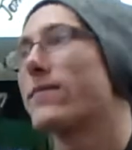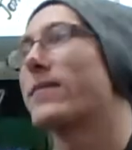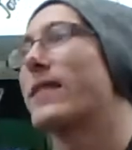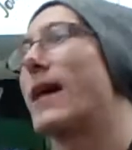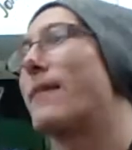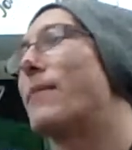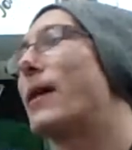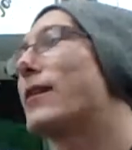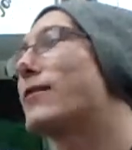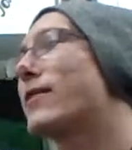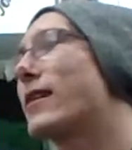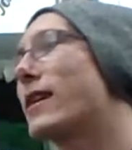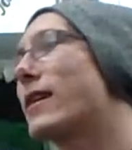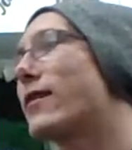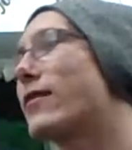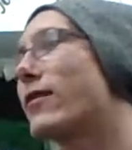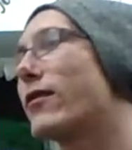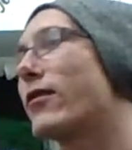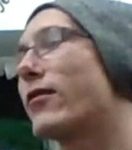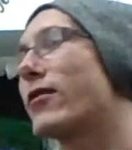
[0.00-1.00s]
That makes it
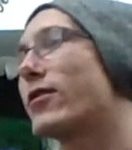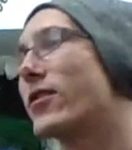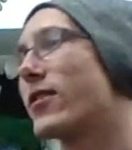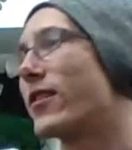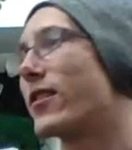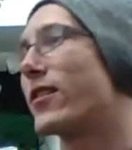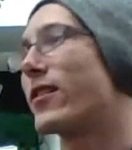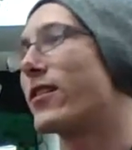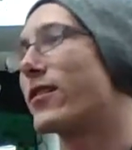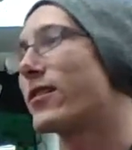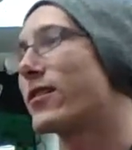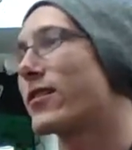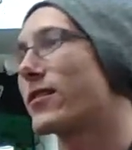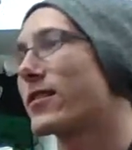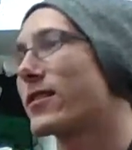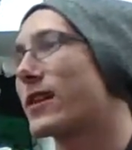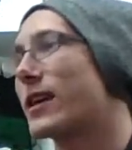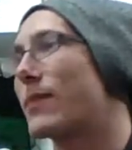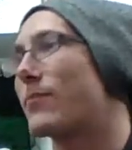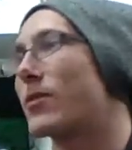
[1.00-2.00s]
easier to
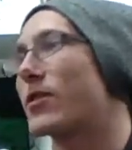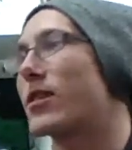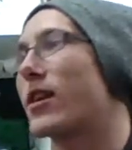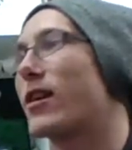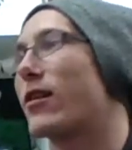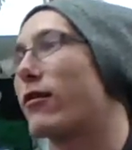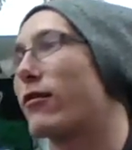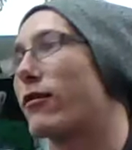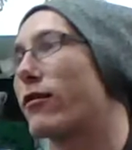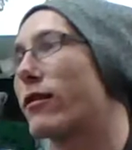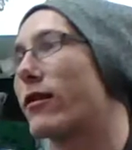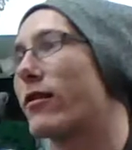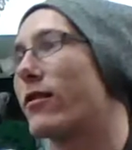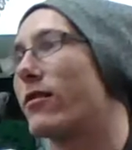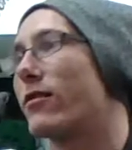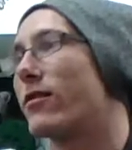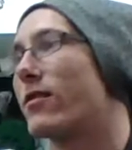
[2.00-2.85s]
keep a tighter seal.